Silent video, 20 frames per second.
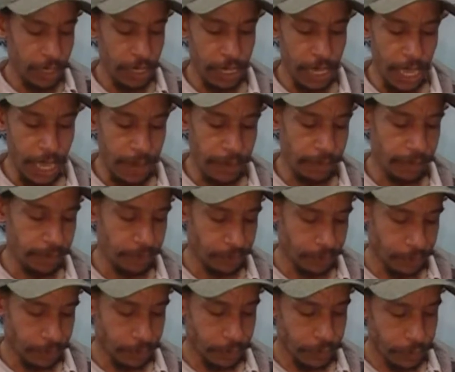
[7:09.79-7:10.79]
Again,
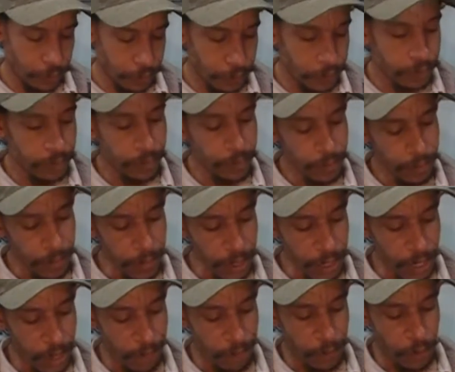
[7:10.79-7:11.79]

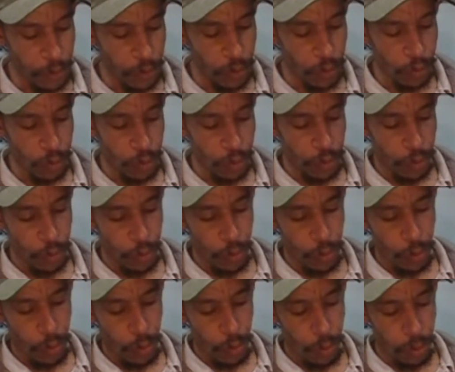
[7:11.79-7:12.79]
if you're
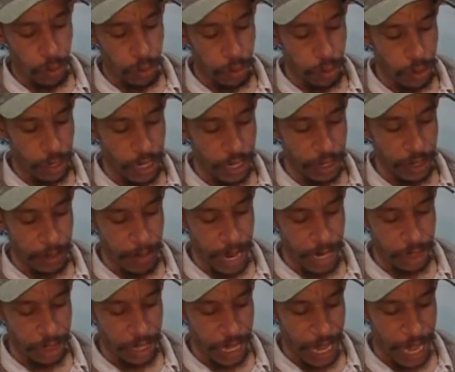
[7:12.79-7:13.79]
looking to
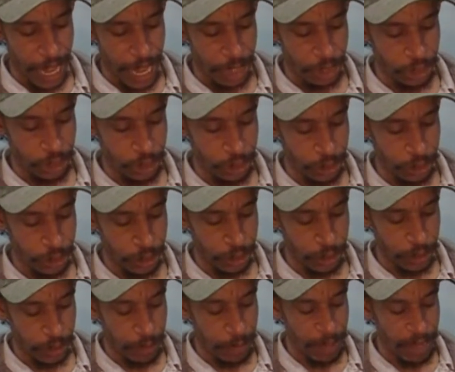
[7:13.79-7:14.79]
match the hatch,
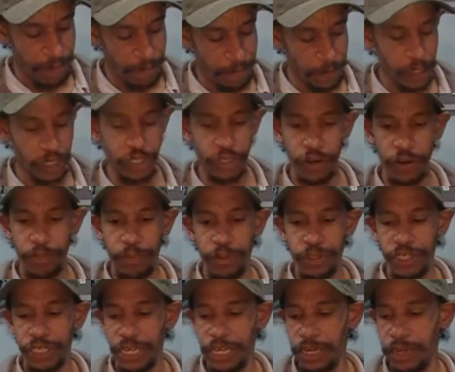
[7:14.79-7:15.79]
the bait fish start
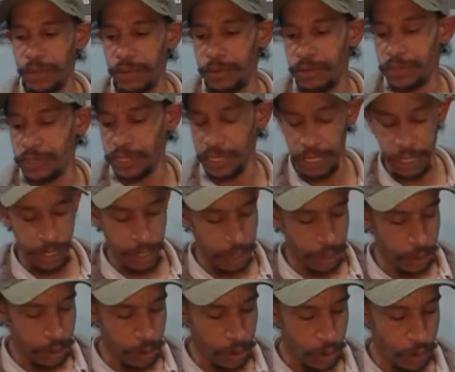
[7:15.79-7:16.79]
pushing into those
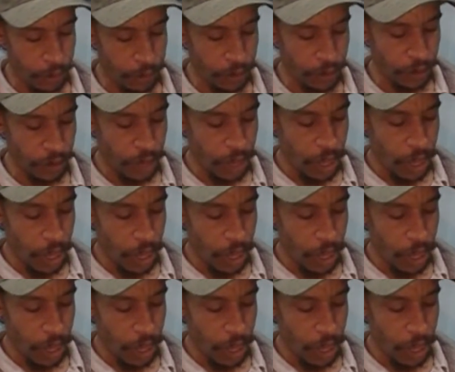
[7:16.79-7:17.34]
incoves.